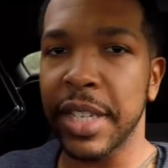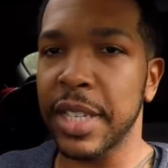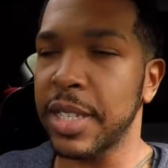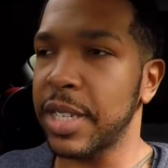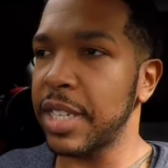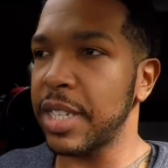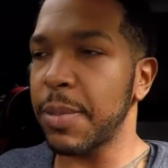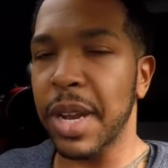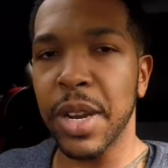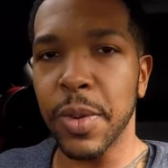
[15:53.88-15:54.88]
is
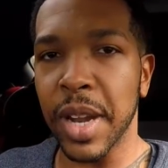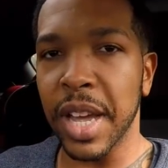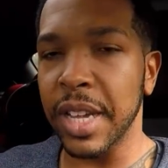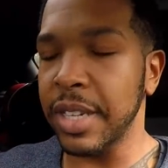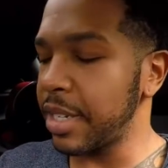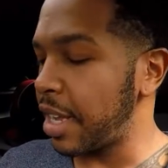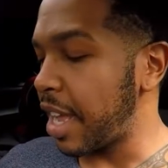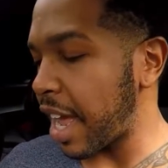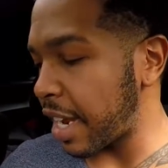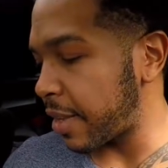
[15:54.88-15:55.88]
my Note 9.
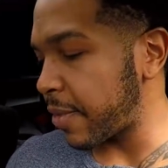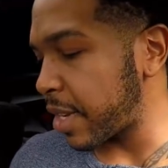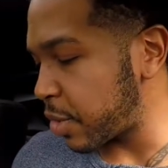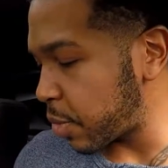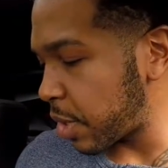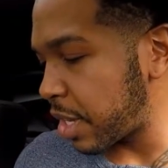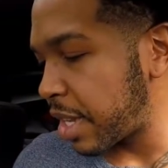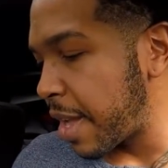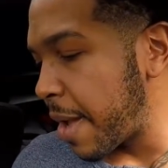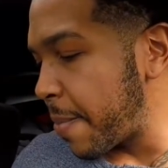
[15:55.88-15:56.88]
I love Android,
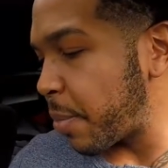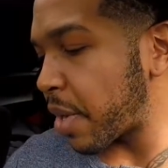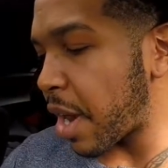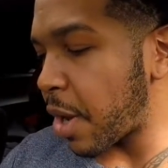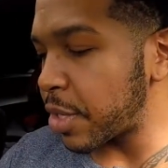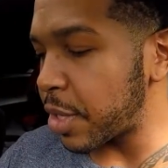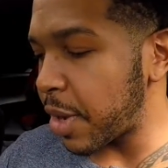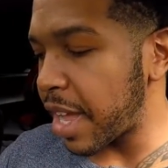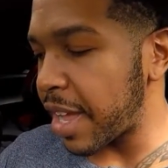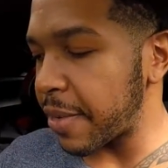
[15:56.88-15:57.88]
but I also
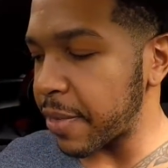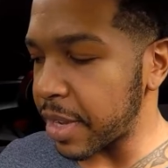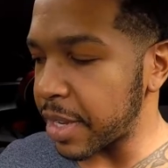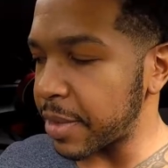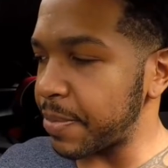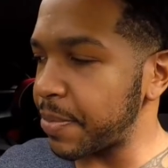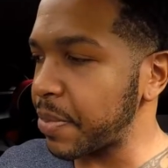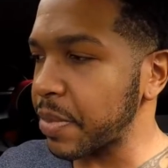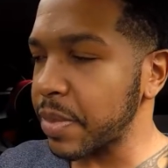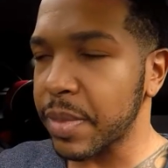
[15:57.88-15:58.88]
have
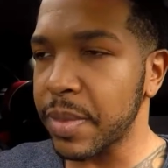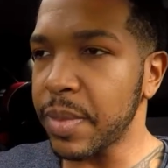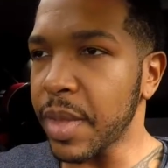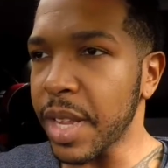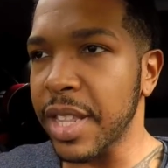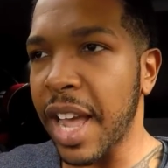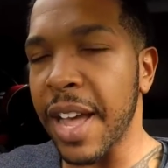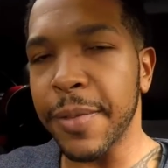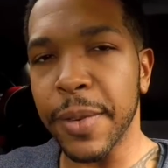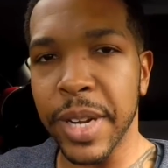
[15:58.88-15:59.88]
the
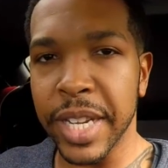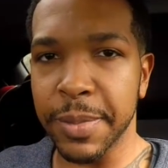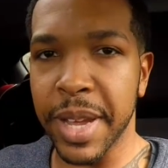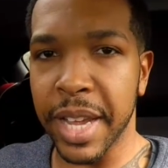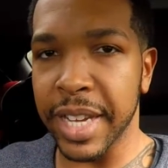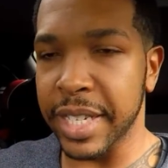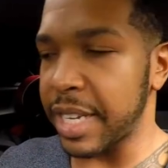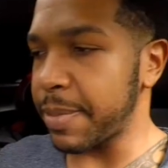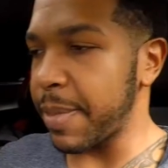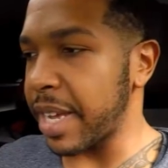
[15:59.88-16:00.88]
iPhone
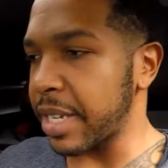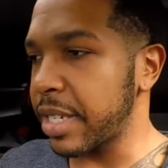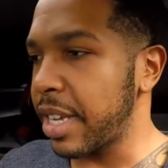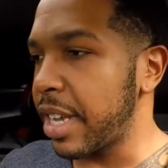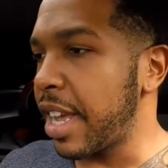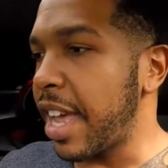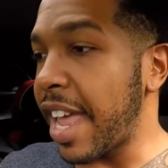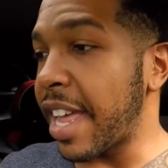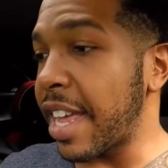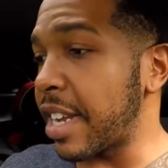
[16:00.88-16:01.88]
XS Max,
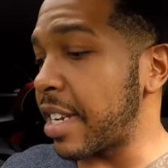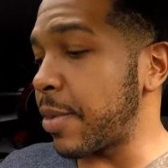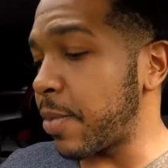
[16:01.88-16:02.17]
and